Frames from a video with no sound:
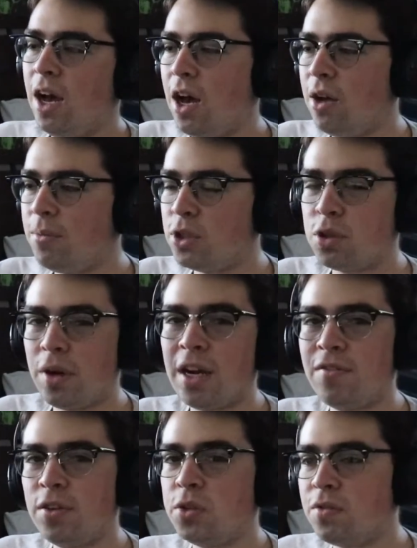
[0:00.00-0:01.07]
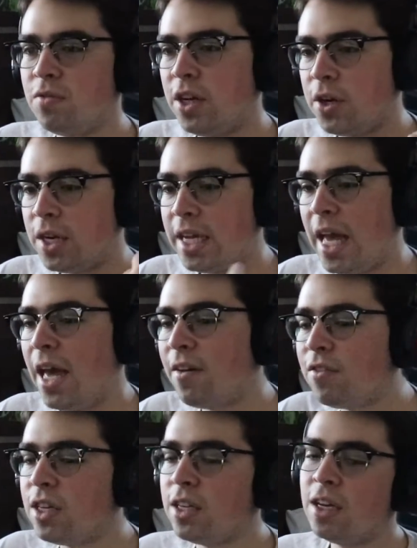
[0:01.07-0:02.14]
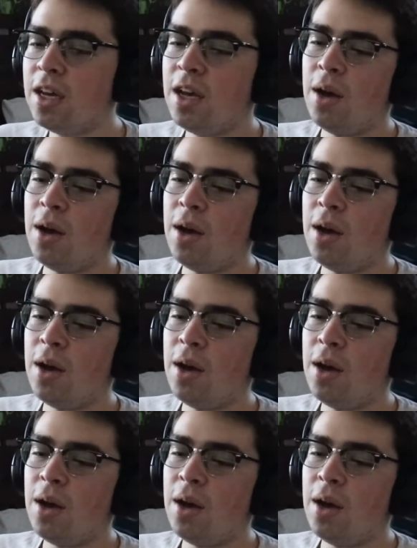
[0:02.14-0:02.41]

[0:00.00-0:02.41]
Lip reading: The track feels very heavy,